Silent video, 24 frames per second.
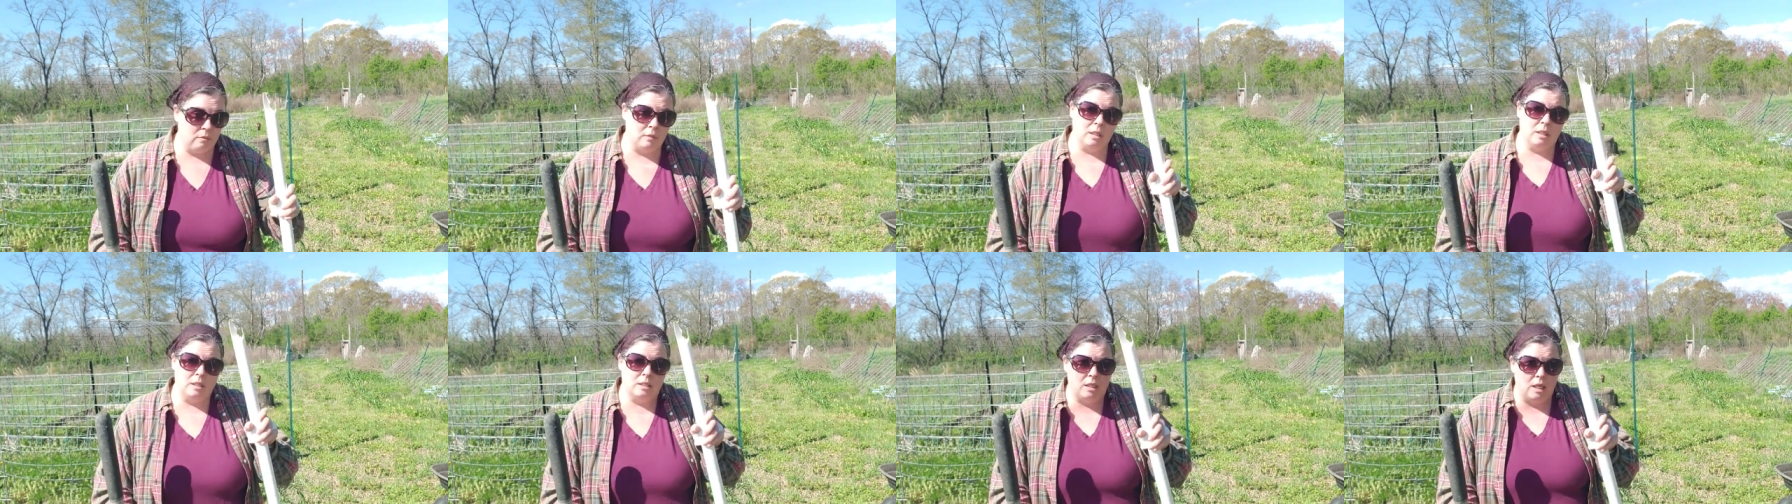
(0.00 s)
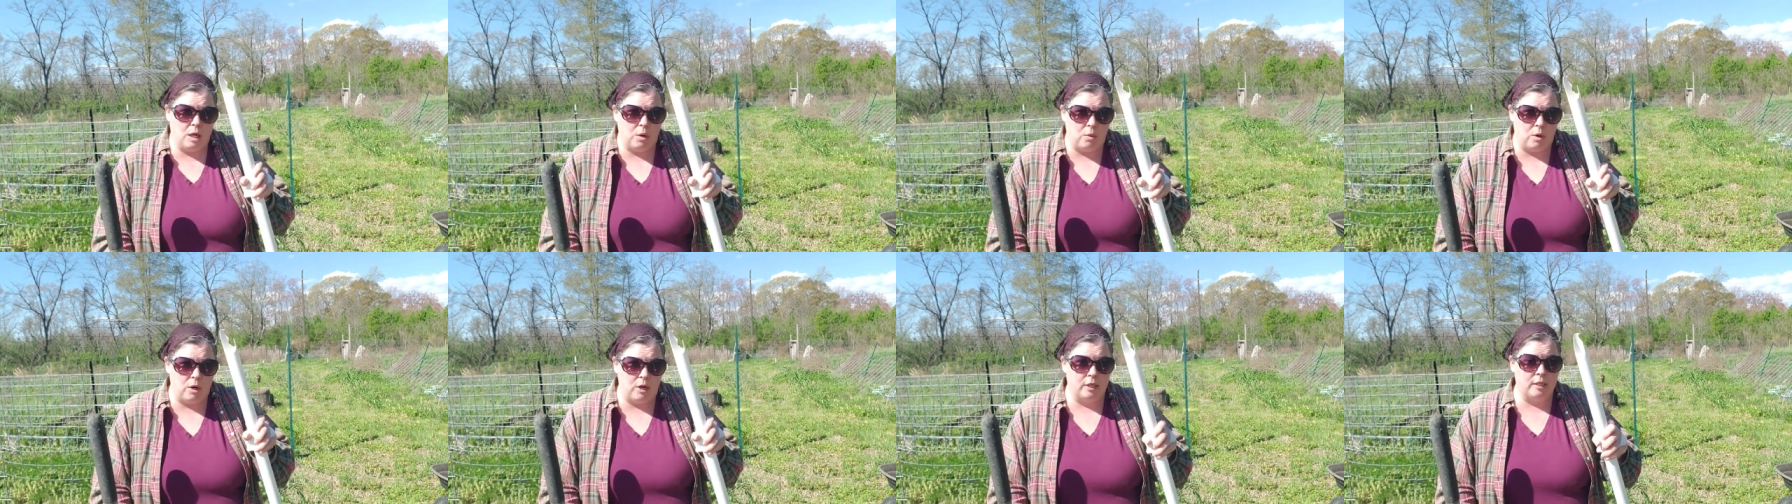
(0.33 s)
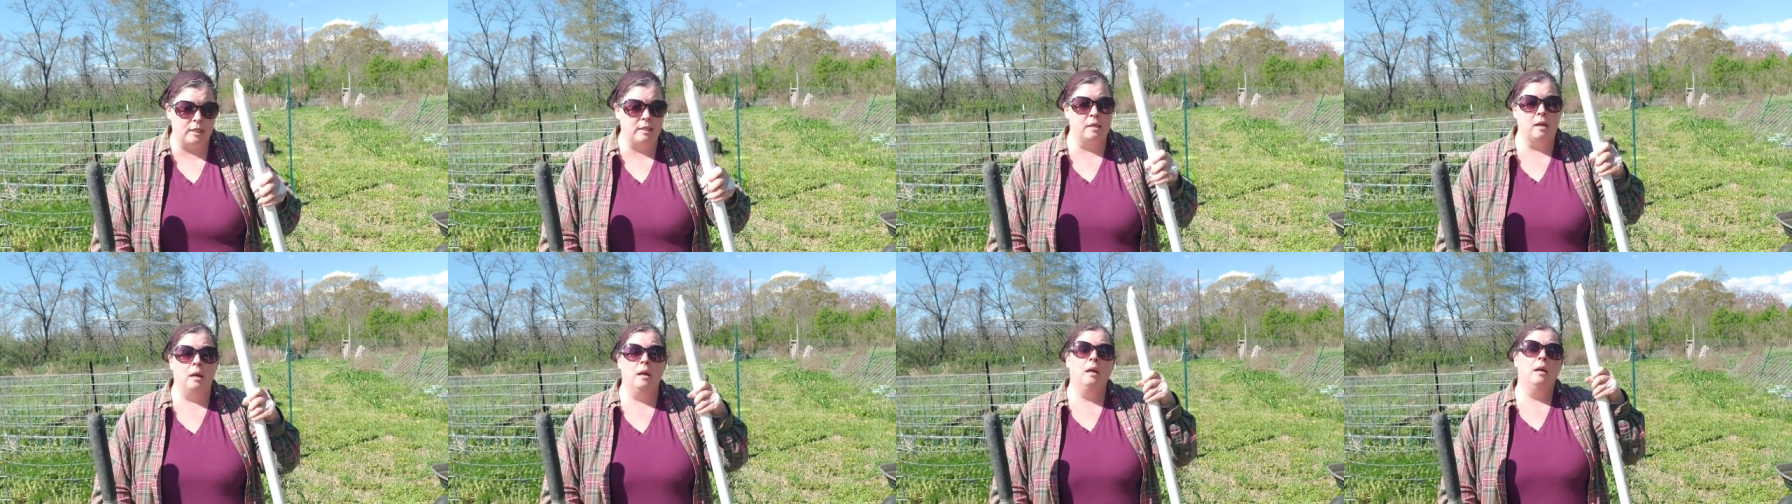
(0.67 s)
Still
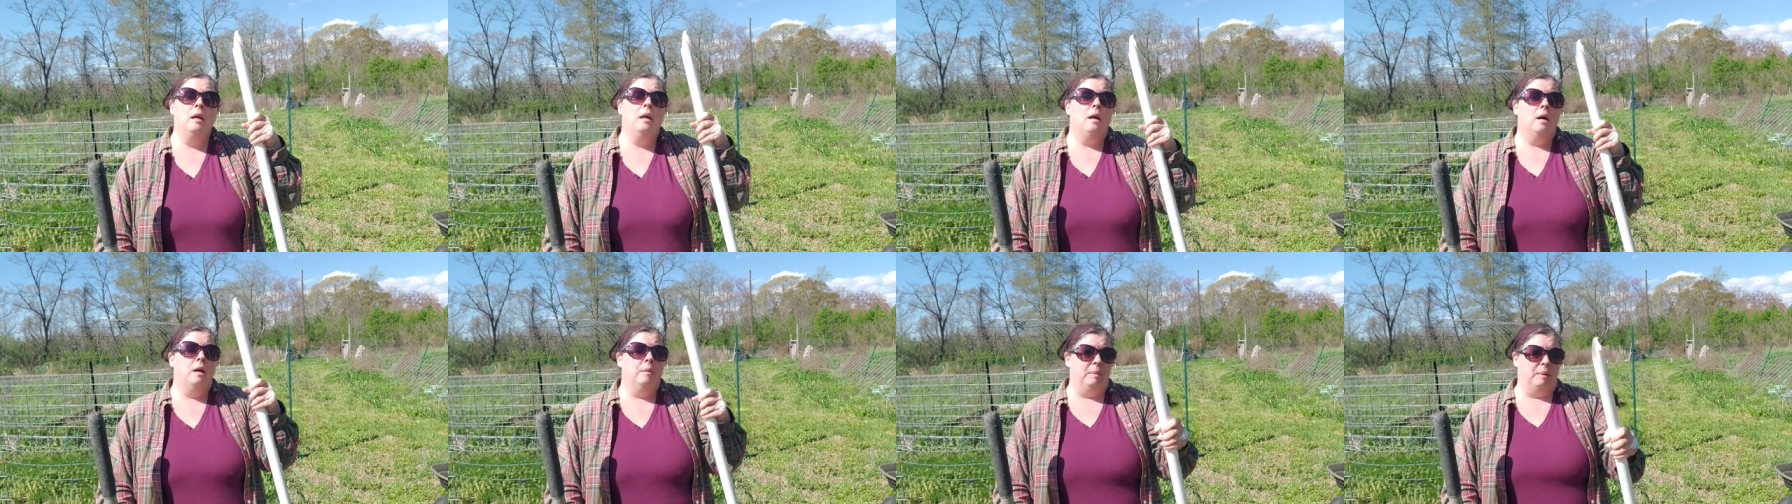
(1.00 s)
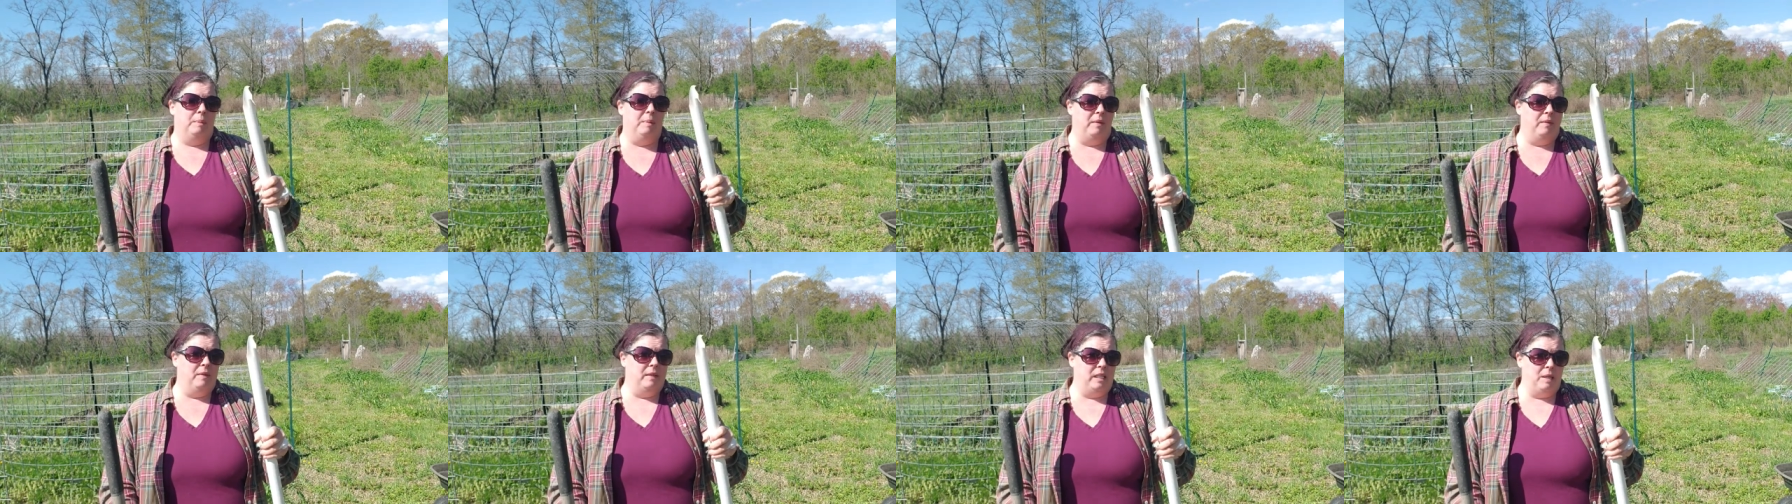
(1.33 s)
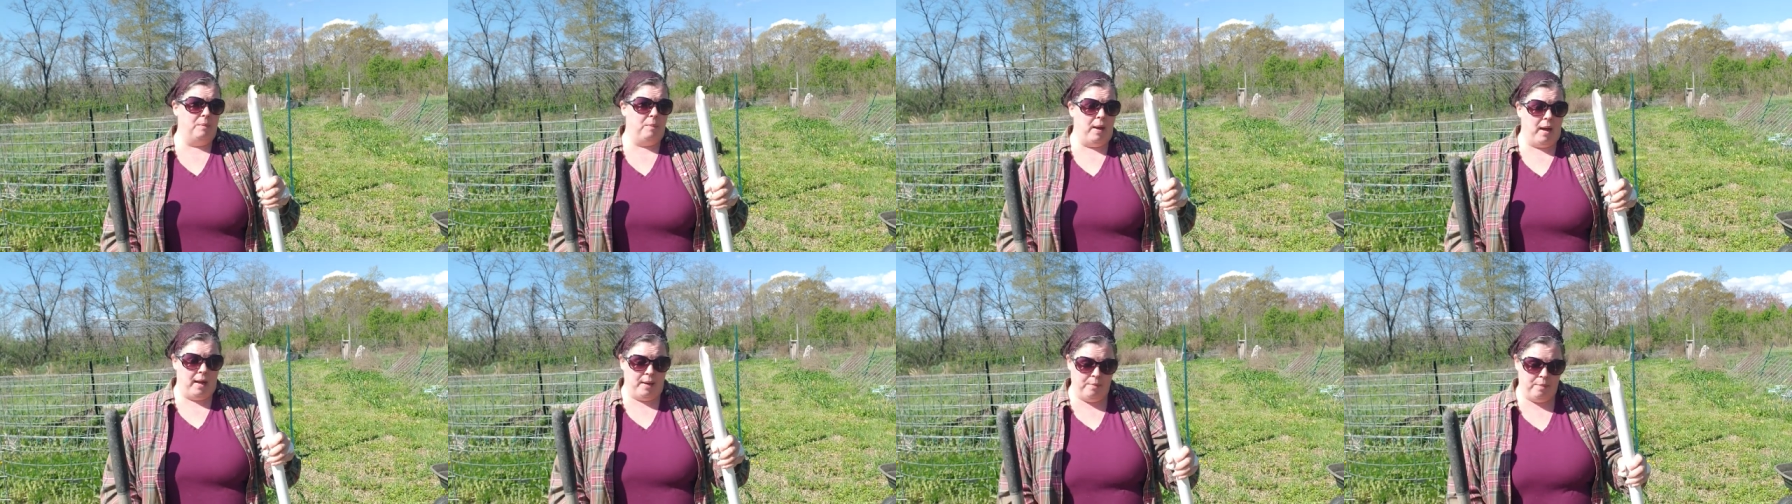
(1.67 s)
works, a PVC
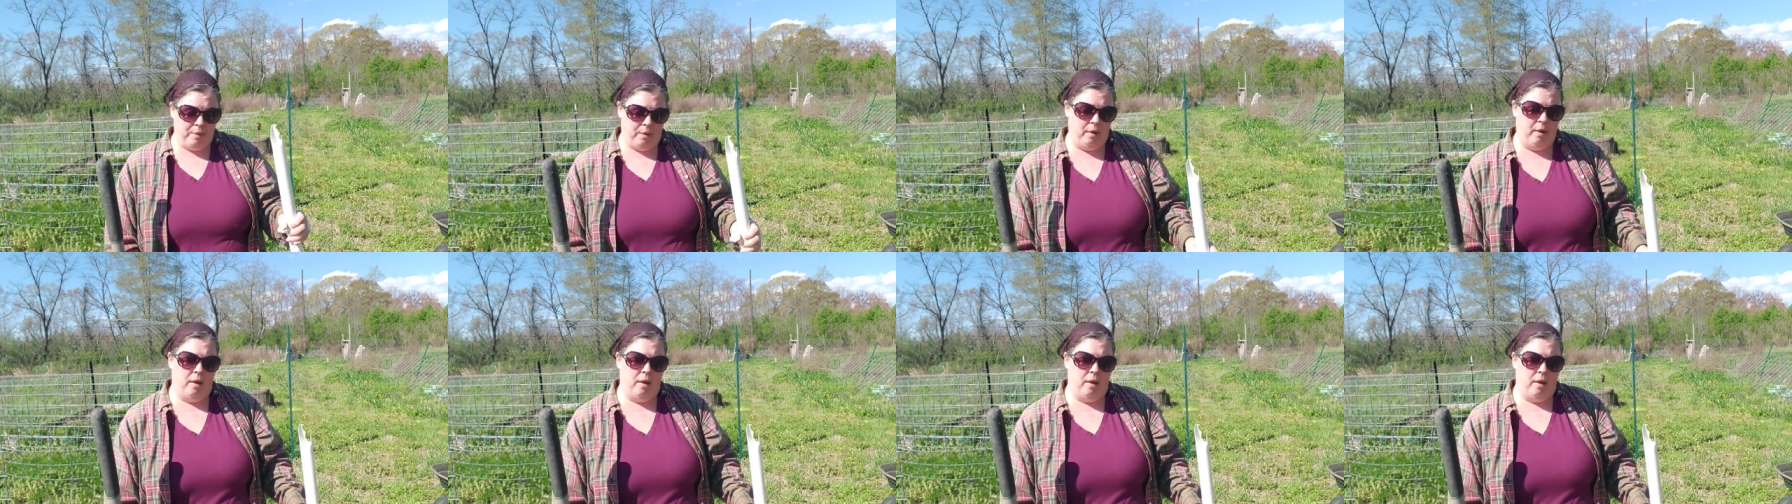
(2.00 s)
pipe.